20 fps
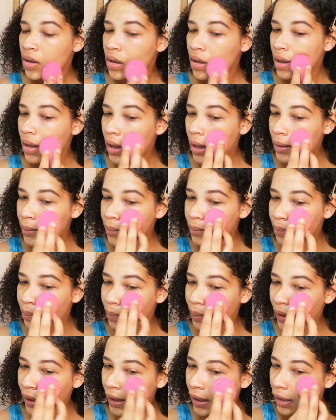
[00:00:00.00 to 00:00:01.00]
I'm
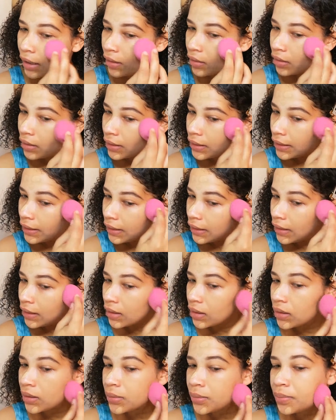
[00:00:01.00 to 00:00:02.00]
barely
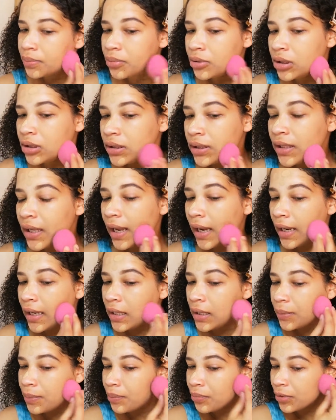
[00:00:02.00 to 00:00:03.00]
putting
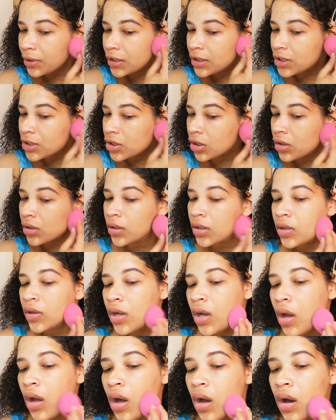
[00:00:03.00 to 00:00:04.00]
any pressure
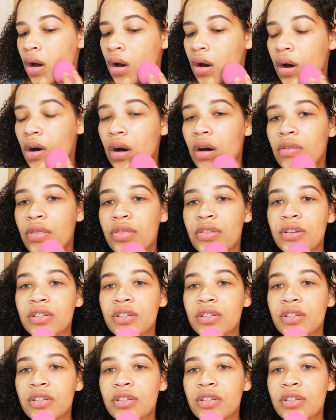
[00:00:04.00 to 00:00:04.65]
on the